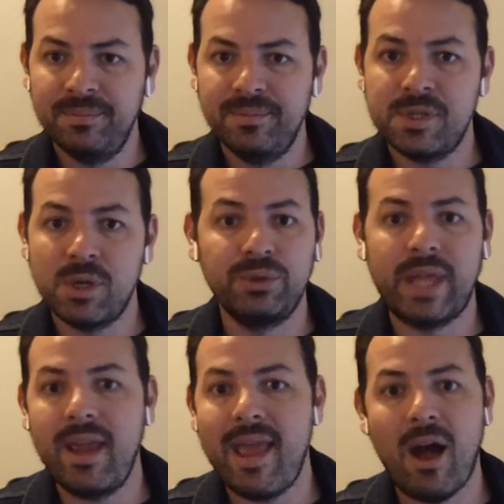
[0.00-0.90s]
So
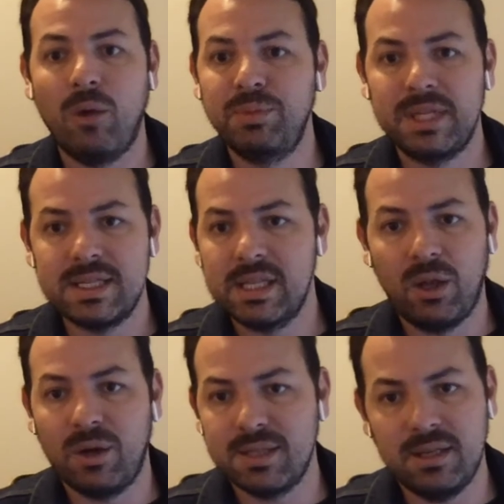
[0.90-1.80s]
they helped us a
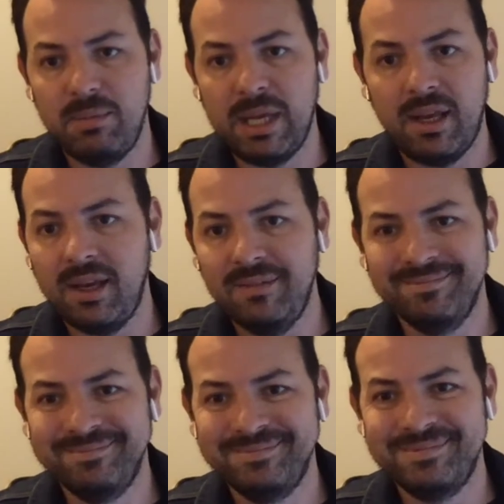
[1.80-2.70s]
lot in the beginning.
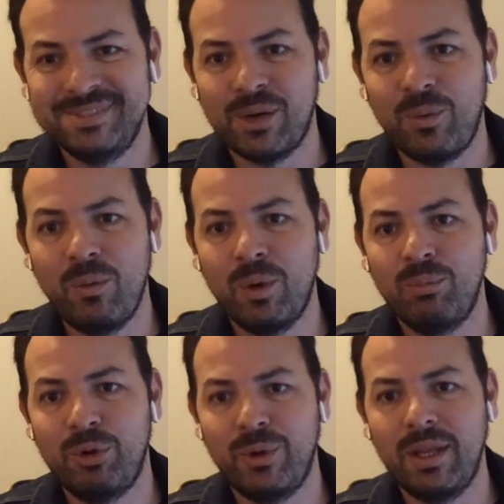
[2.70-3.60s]
So we were
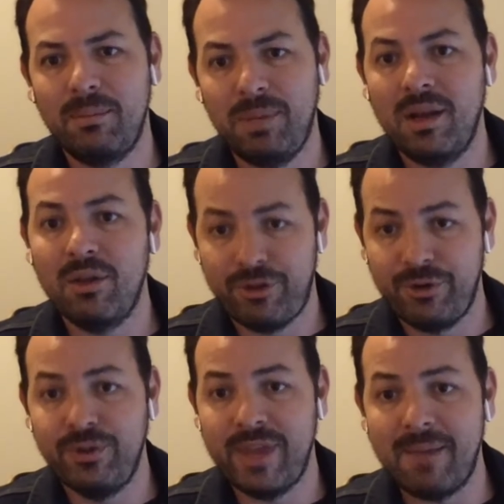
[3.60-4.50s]
brewing the beer
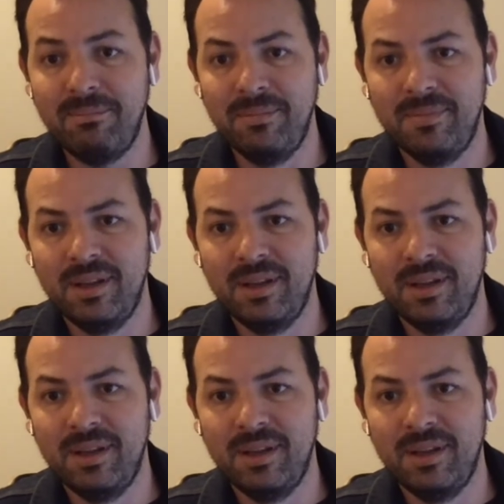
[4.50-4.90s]
through them.